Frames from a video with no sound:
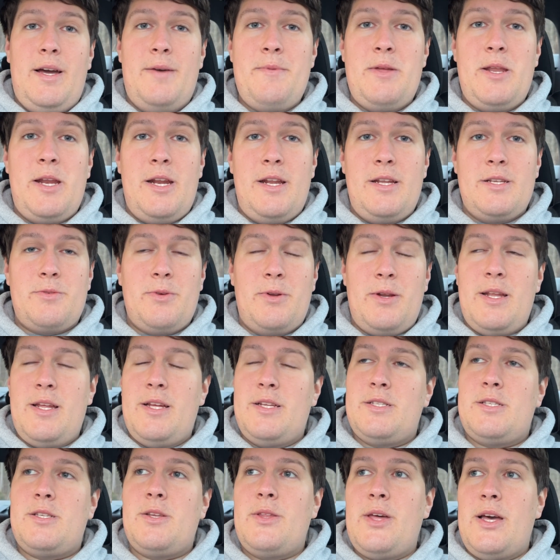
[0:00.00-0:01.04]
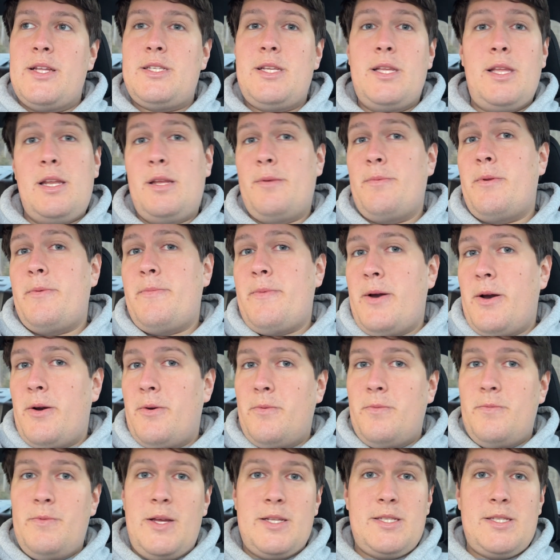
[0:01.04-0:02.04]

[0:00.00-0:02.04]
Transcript: I mean, it is what it is. So that's a little bit about,